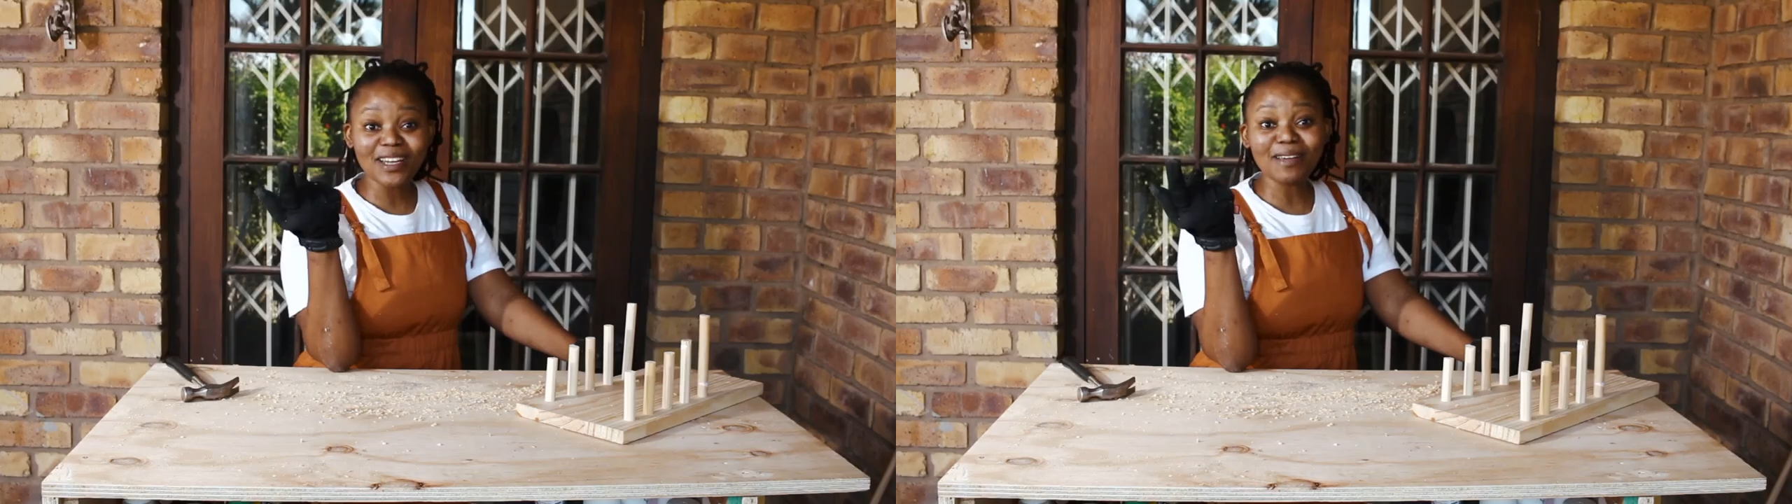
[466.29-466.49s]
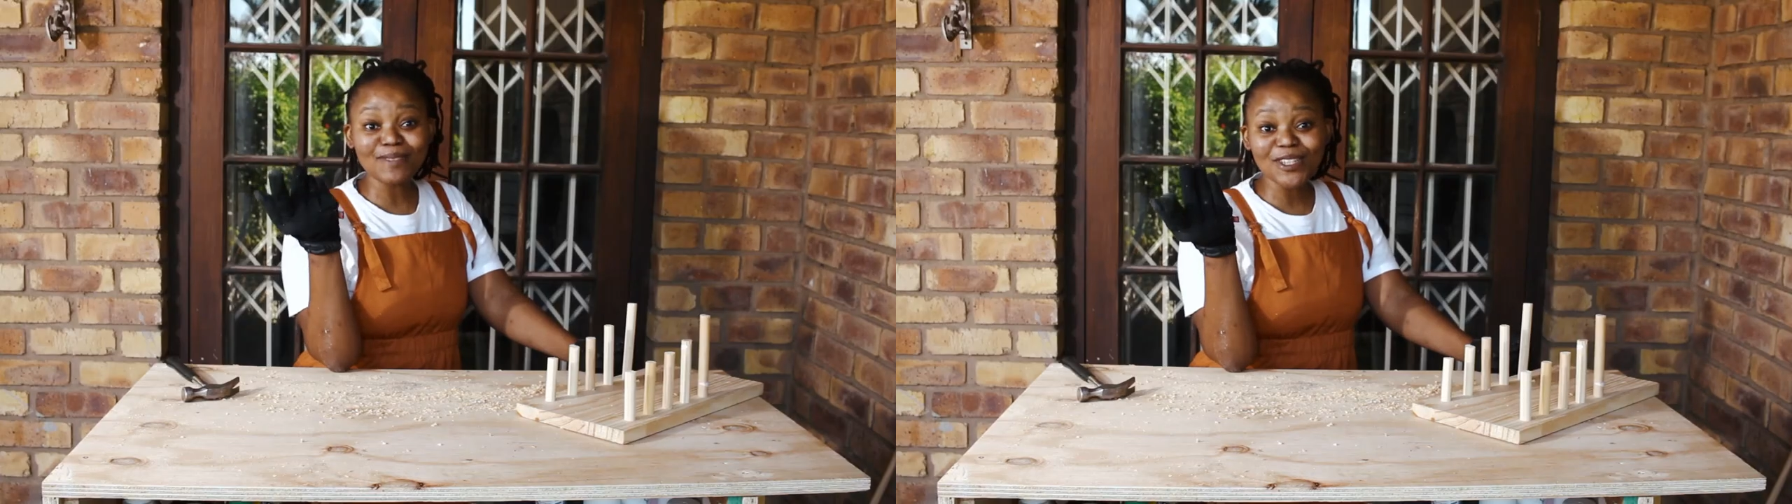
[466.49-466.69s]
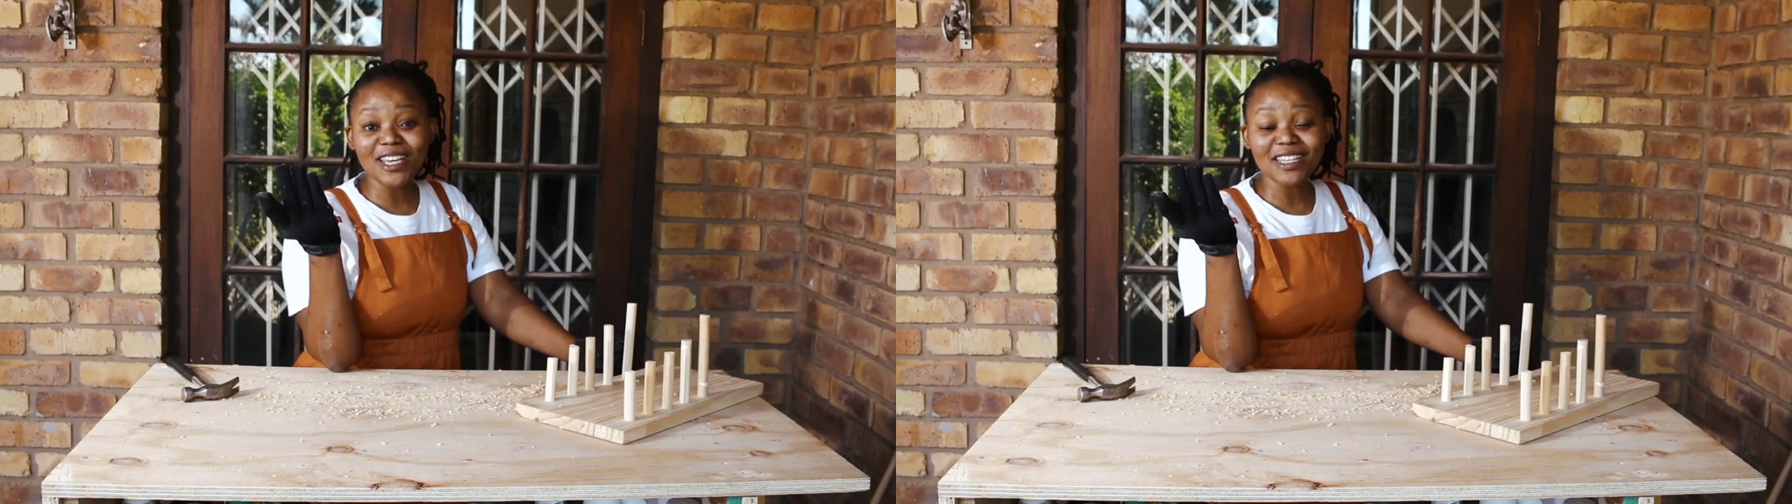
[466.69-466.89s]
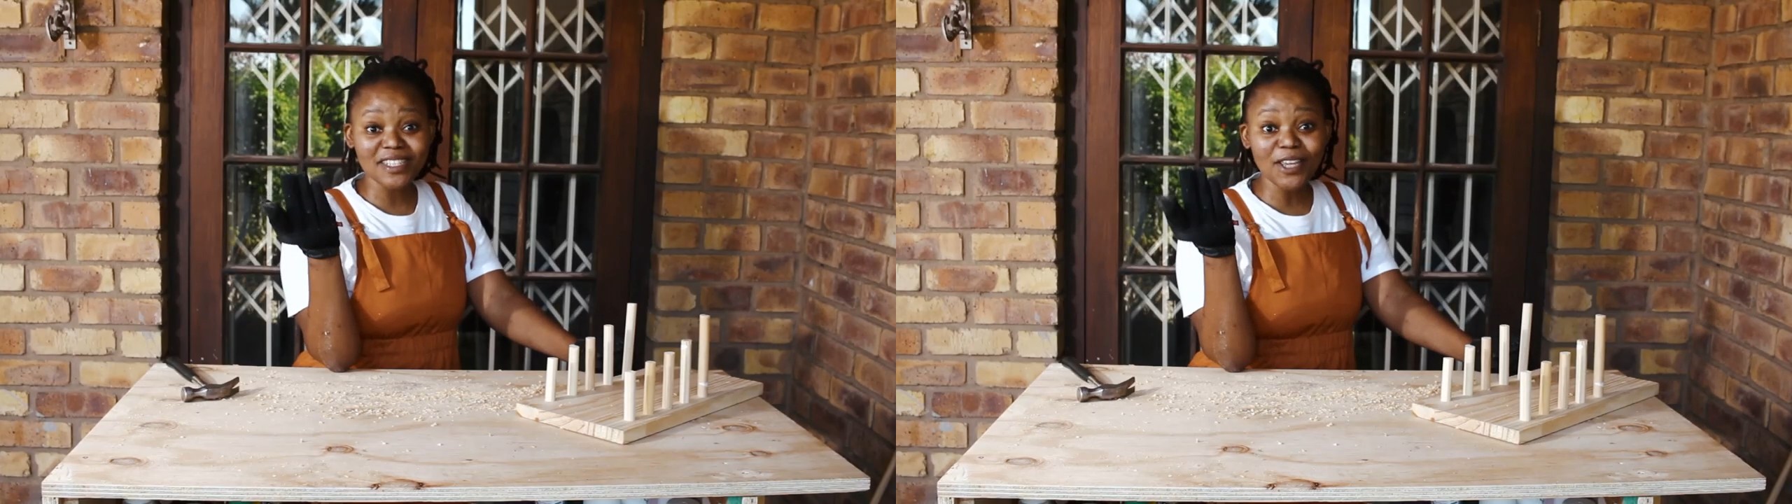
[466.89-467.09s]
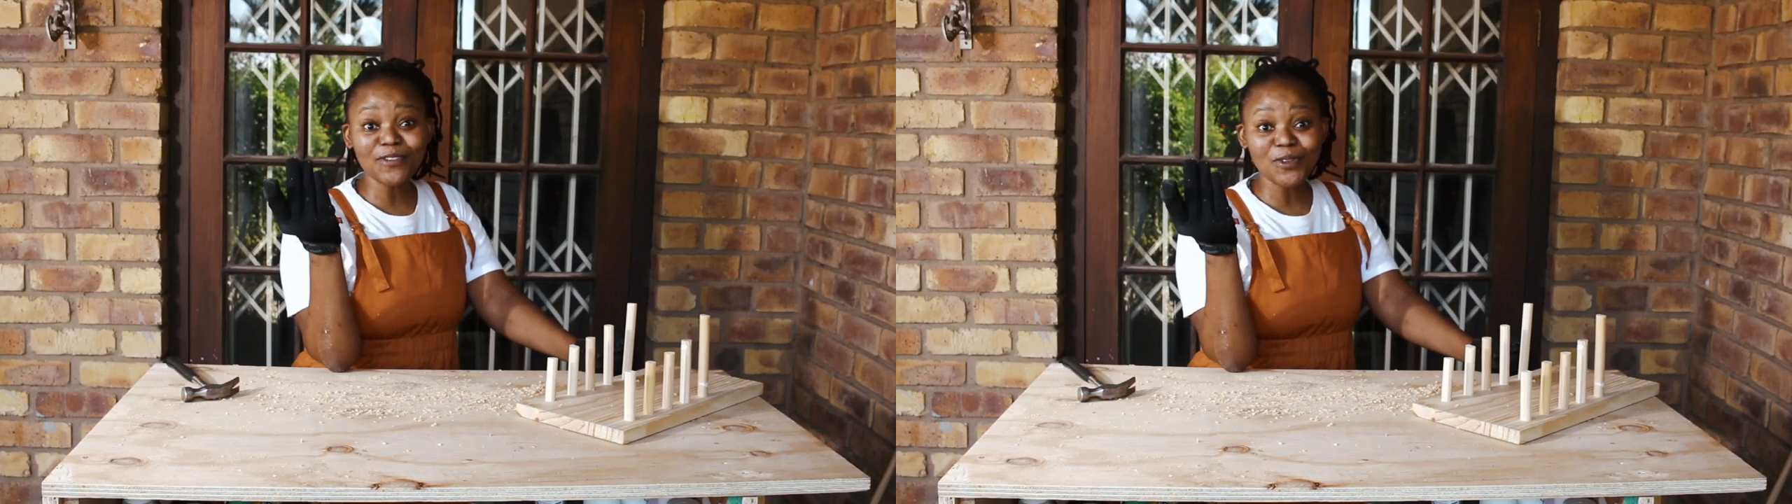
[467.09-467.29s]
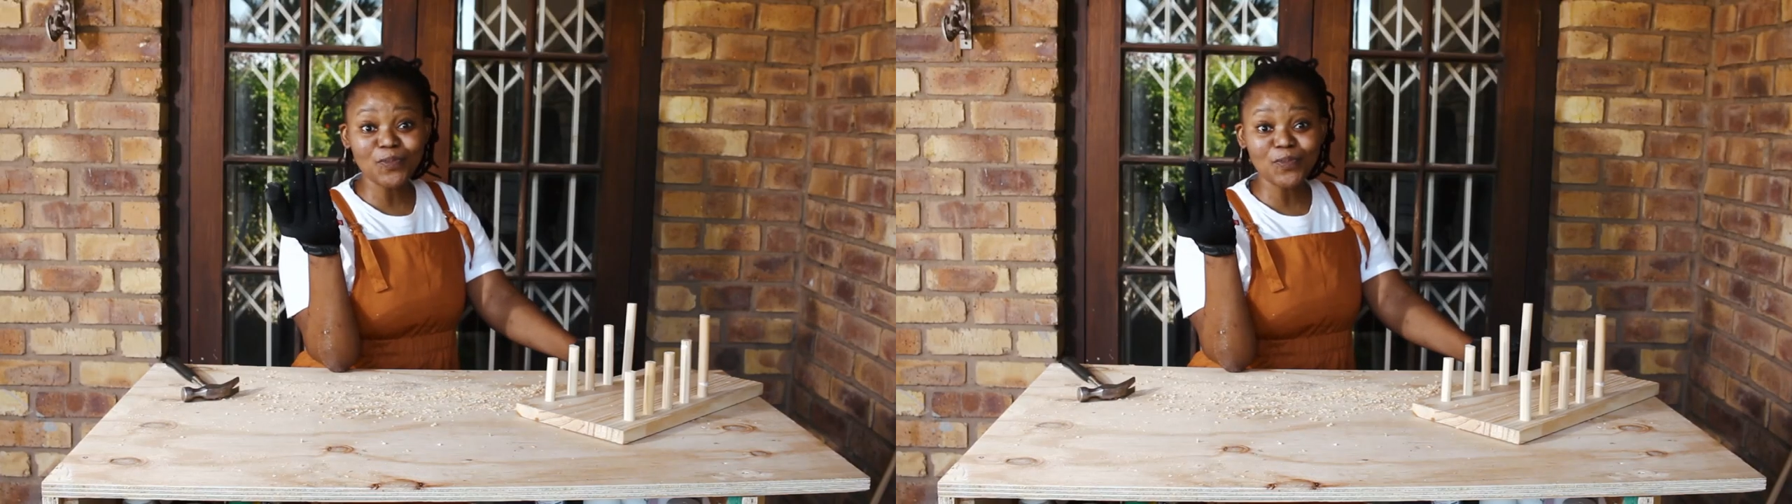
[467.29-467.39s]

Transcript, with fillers: it comes to their safety